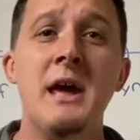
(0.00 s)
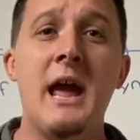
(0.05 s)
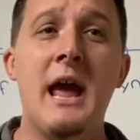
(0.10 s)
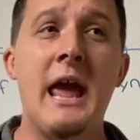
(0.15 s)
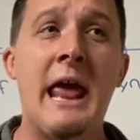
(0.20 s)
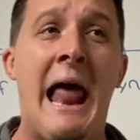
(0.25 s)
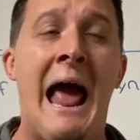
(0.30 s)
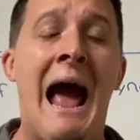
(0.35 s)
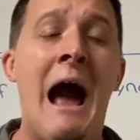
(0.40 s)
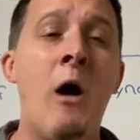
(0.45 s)

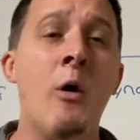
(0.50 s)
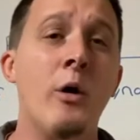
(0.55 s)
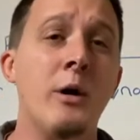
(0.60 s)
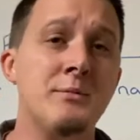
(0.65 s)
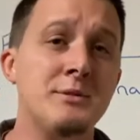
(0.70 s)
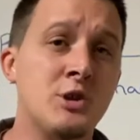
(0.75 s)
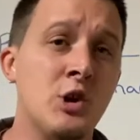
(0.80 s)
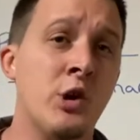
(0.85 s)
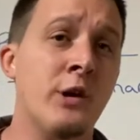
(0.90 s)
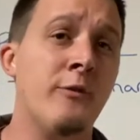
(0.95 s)
in our
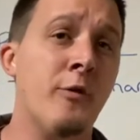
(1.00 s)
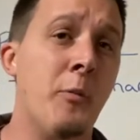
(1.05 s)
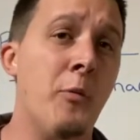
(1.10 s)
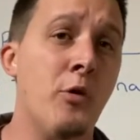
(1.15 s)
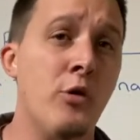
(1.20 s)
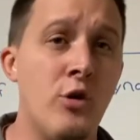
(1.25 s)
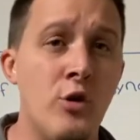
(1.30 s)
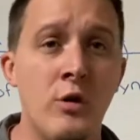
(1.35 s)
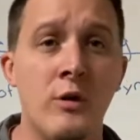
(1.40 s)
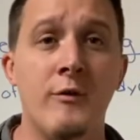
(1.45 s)
observable
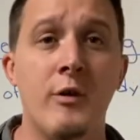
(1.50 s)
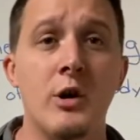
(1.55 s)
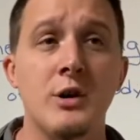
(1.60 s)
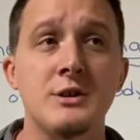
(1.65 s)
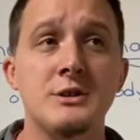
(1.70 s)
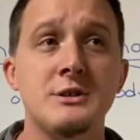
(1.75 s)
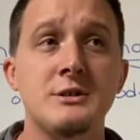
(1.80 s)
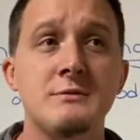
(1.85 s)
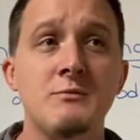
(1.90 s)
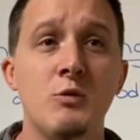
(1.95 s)

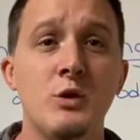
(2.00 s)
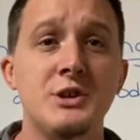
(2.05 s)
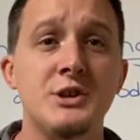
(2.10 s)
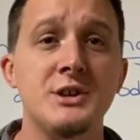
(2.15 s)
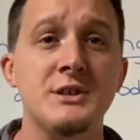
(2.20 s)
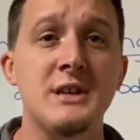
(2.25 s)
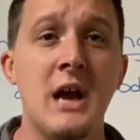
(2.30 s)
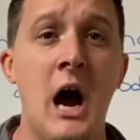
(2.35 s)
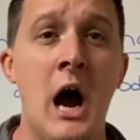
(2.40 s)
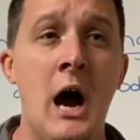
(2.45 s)
universe, which
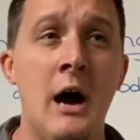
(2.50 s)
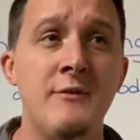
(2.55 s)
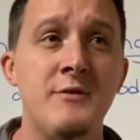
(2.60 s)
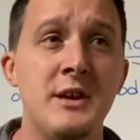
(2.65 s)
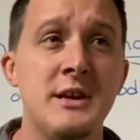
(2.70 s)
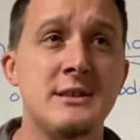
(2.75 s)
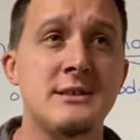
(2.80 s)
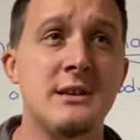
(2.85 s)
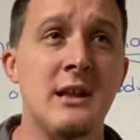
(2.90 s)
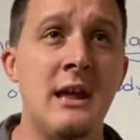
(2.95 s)
is
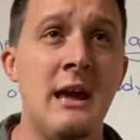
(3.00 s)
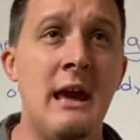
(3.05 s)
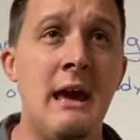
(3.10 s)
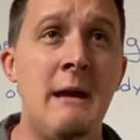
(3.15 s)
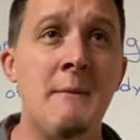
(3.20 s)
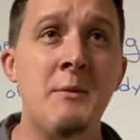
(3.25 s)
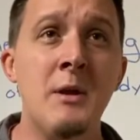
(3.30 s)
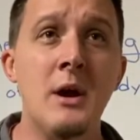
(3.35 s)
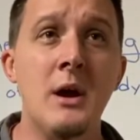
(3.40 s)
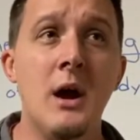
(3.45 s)

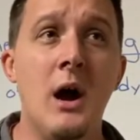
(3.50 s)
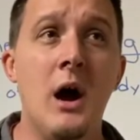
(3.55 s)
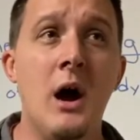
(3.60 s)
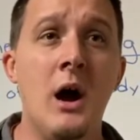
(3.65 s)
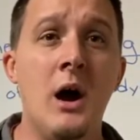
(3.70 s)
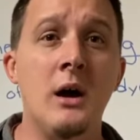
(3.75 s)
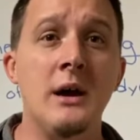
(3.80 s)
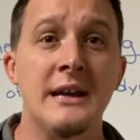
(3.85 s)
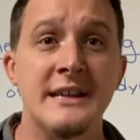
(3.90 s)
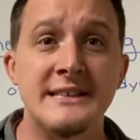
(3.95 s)
obviously
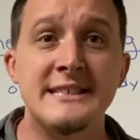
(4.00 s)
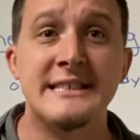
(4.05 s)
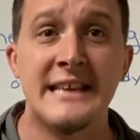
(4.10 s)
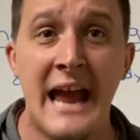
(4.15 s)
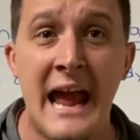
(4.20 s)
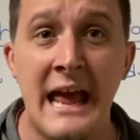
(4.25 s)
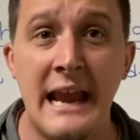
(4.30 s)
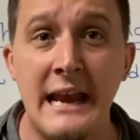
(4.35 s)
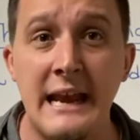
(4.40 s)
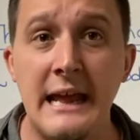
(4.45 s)
uh,
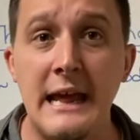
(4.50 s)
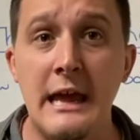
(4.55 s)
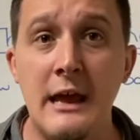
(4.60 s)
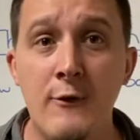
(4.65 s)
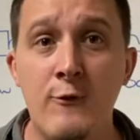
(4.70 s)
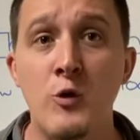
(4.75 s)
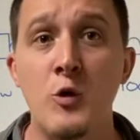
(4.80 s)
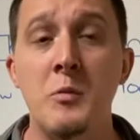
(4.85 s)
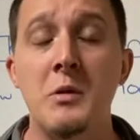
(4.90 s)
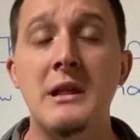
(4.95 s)
insanity
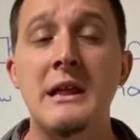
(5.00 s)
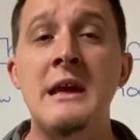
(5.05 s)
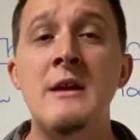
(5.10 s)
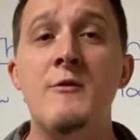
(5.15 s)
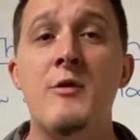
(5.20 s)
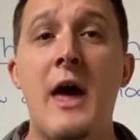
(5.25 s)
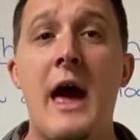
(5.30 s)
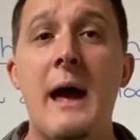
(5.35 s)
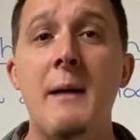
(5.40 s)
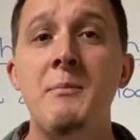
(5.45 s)
if you believe
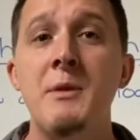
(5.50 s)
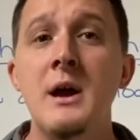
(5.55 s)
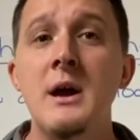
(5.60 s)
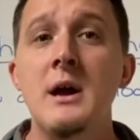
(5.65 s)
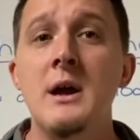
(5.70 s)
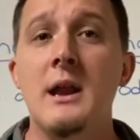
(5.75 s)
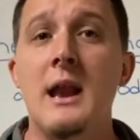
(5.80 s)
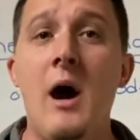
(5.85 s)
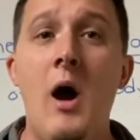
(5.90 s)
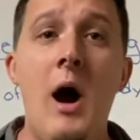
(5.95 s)
that.
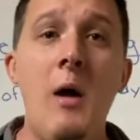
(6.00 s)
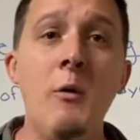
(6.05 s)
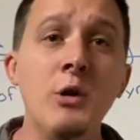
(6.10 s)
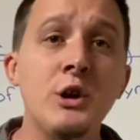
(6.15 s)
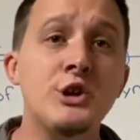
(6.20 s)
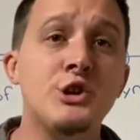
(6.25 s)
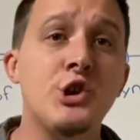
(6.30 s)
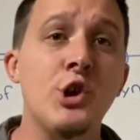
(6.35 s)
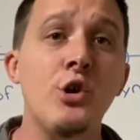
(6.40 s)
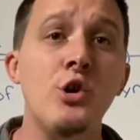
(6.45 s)
Now, I want
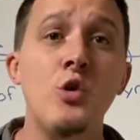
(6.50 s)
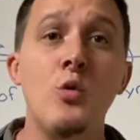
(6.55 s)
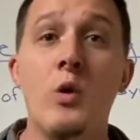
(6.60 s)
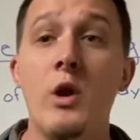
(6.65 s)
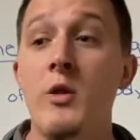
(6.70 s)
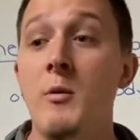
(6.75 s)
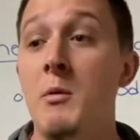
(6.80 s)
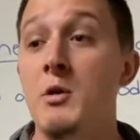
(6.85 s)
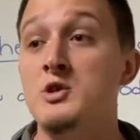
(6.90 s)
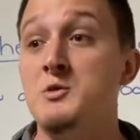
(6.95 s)
to show you one
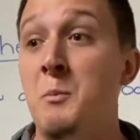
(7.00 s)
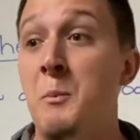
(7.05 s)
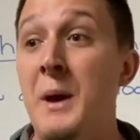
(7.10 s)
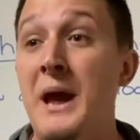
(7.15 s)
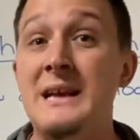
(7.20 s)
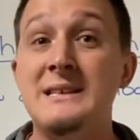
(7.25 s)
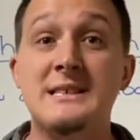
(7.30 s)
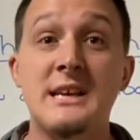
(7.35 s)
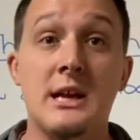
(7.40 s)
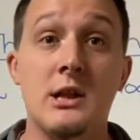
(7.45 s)
of the most
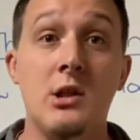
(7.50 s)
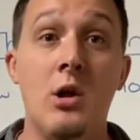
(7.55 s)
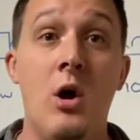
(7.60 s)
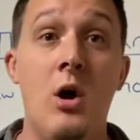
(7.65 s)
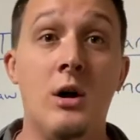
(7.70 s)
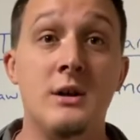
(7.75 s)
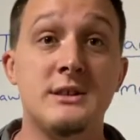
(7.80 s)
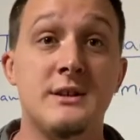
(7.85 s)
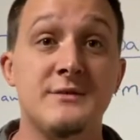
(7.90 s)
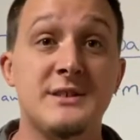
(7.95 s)
basic
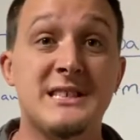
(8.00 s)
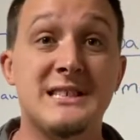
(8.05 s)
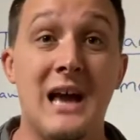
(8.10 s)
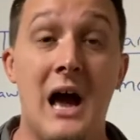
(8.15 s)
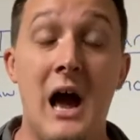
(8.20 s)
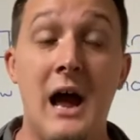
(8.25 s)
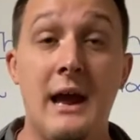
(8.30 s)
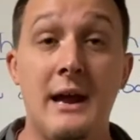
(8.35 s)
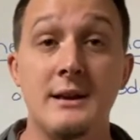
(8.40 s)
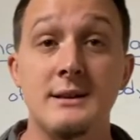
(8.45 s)
laws of
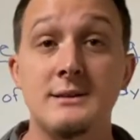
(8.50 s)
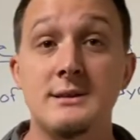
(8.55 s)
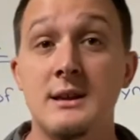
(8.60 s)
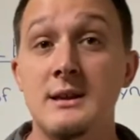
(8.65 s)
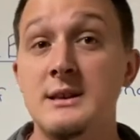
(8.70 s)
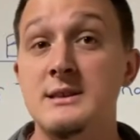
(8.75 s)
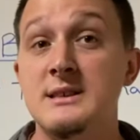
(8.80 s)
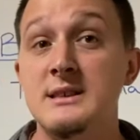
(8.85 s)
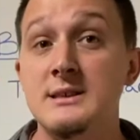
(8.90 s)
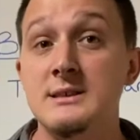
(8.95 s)
science, and
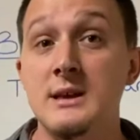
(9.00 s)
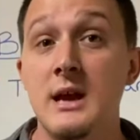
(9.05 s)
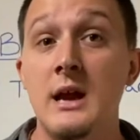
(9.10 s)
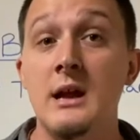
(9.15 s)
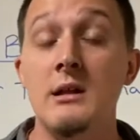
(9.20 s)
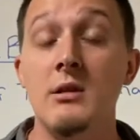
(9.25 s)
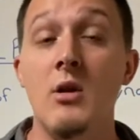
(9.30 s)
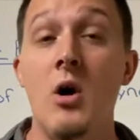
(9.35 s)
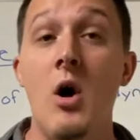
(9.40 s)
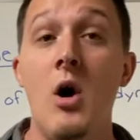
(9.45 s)
this is a
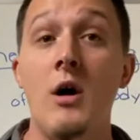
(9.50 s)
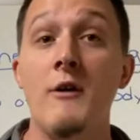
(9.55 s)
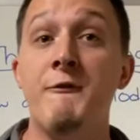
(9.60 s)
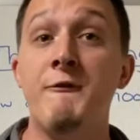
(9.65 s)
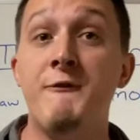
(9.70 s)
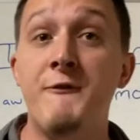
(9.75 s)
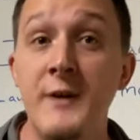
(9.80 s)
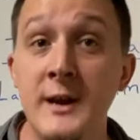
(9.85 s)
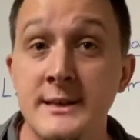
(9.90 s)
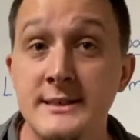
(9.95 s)
law
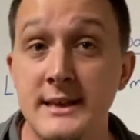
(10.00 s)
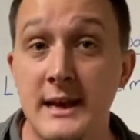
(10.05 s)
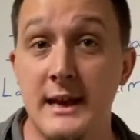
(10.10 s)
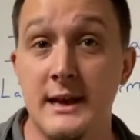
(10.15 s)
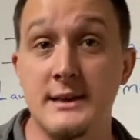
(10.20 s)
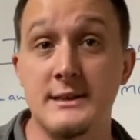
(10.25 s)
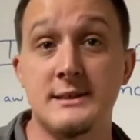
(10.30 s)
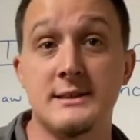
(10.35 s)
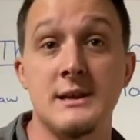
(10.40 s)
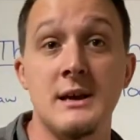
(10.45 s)
of
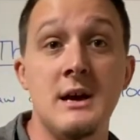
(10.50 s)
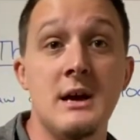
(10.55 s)
physics.